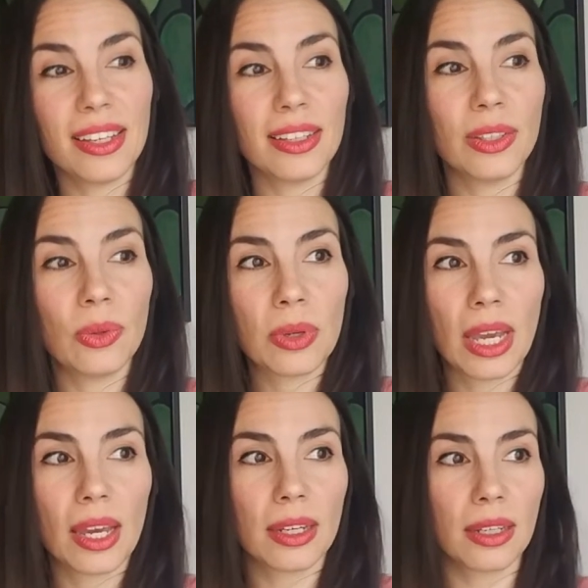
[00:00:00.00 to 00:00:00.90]
you
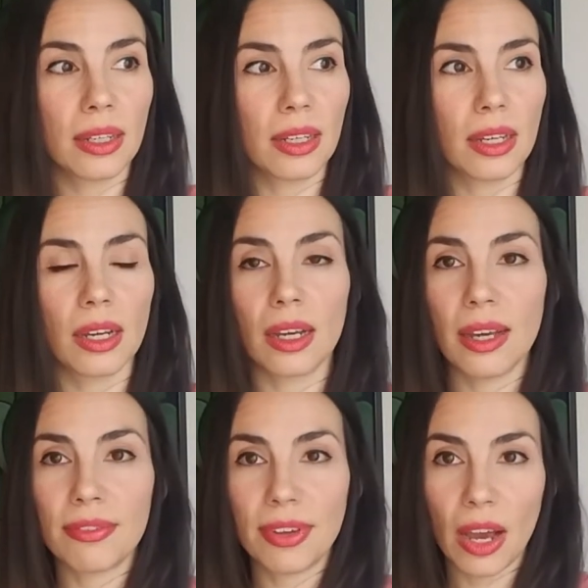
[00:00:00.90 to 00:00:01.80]
can
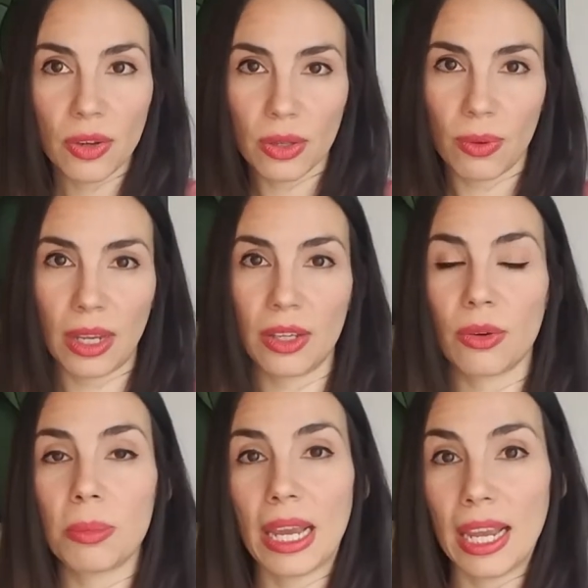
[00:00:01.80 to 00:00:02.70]
evaluate your
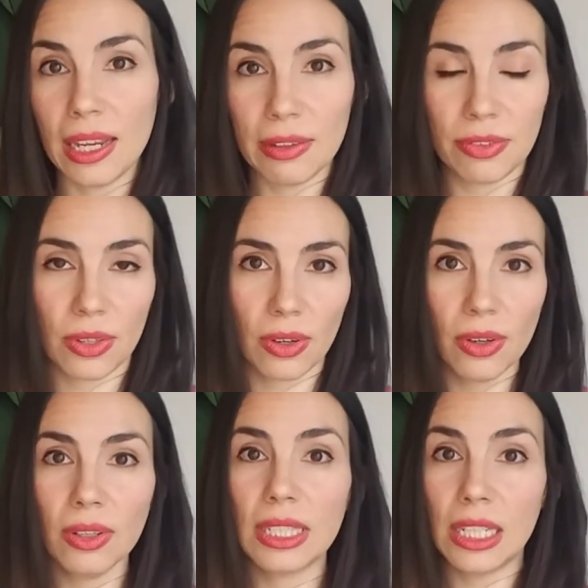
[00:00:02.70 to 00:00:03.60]

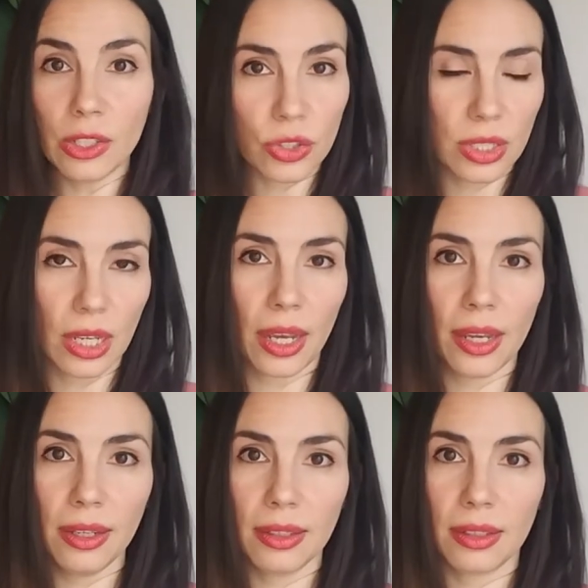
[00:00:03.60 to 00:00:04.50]
behavior each
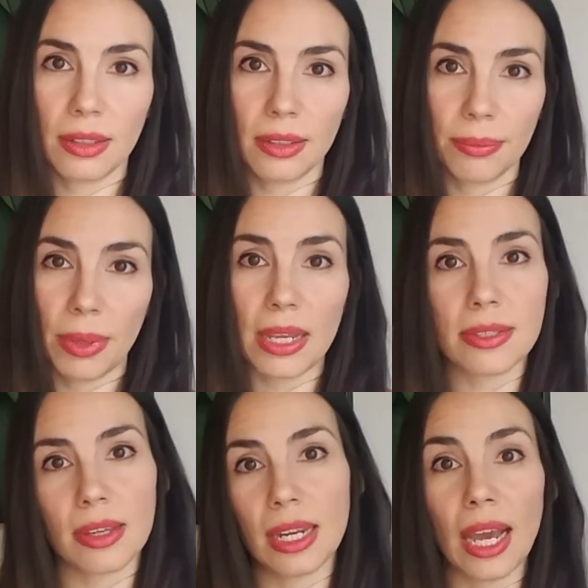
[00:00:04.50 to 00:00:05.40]
day
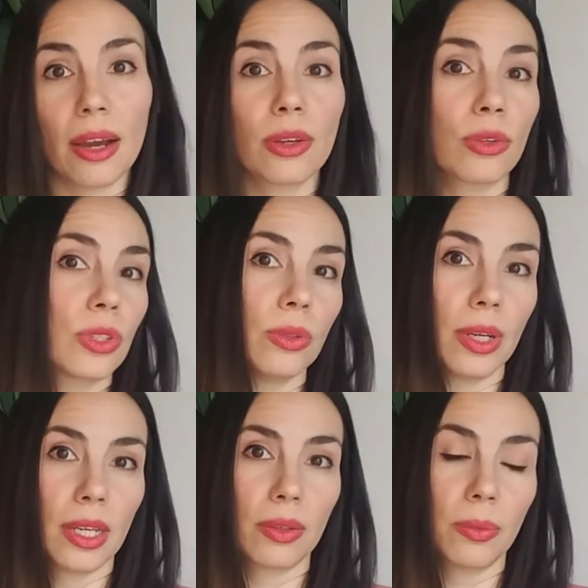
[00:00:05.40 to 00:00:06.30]
based on how you're
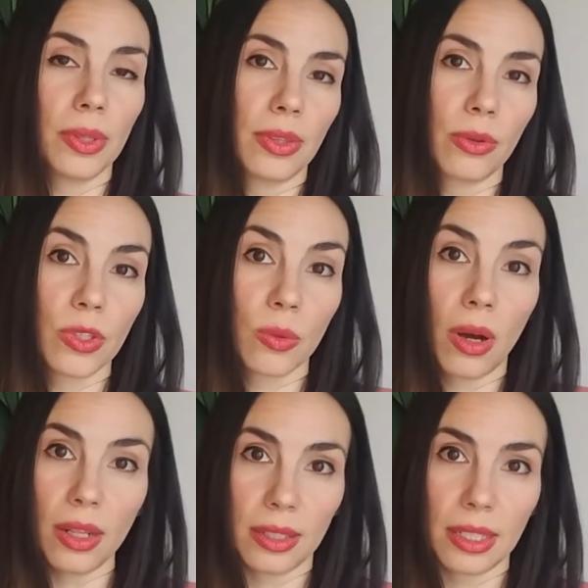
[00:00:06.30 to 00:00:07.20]
doing with those
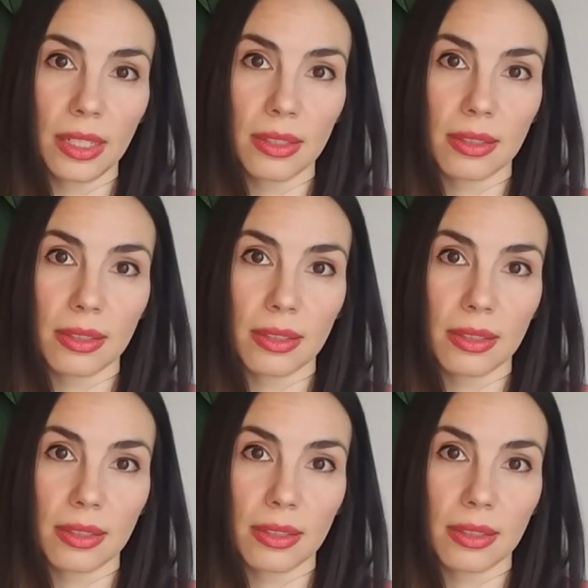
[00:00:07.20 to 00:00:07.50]
qualities.